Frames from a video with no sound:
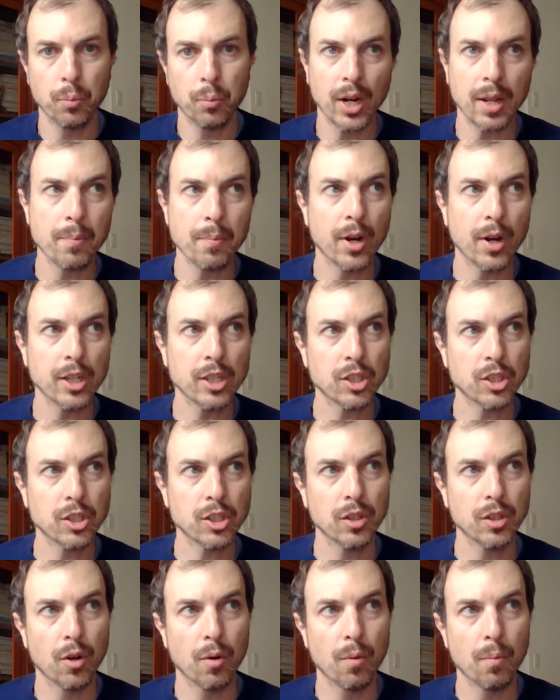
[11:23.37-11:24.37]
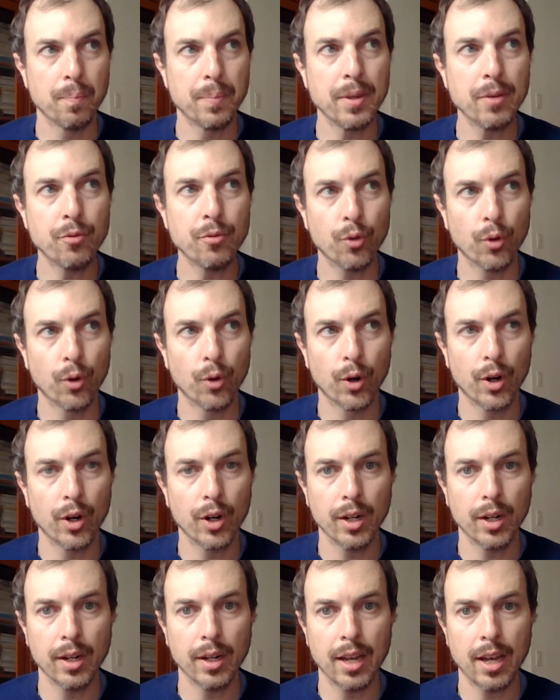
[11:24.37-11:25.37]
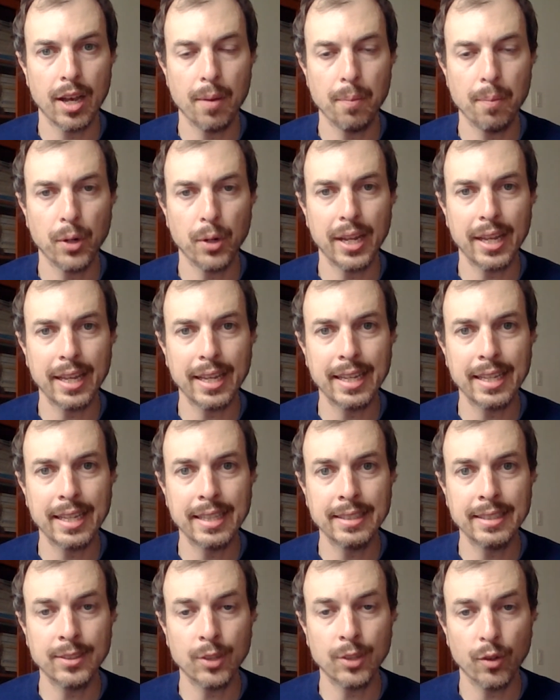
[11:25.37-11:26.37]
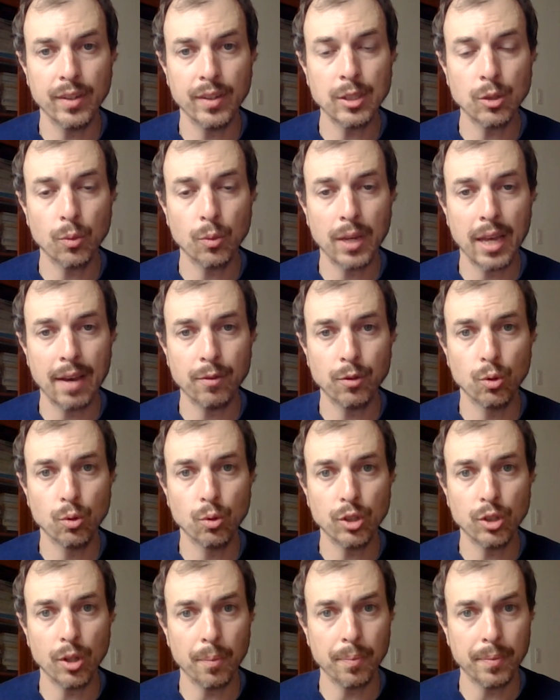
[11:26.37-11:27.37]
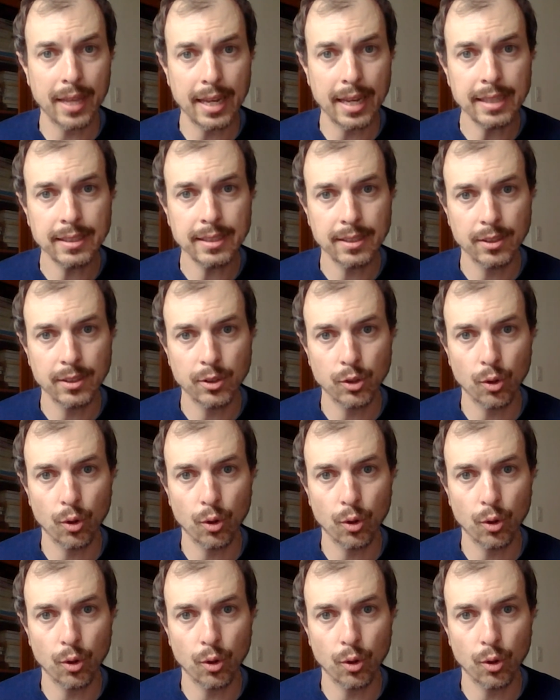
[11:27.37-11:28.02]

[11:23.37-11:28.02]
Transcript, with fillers: pretty much before uh, putting in service, we have to do some tests.